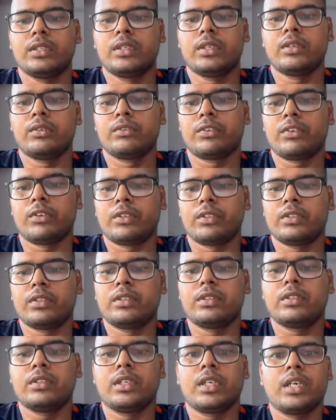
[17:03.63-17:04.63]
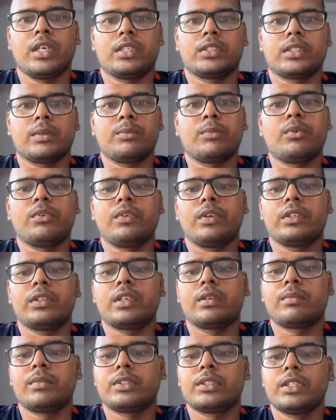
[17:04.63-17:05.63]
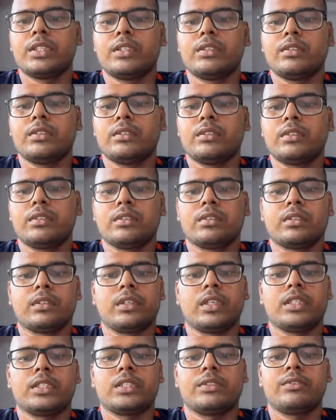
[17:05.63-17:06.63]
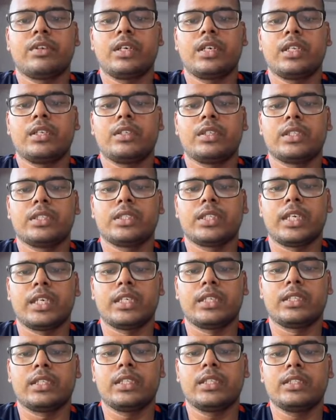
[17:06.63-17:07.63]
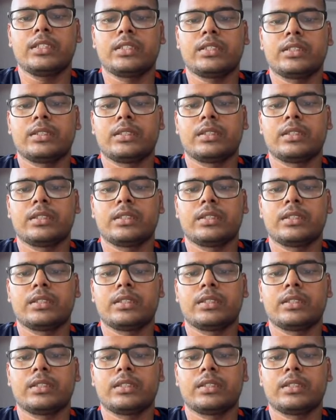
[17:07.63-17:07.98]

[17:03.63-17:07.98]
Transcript: for the support vector machine classifier is like this.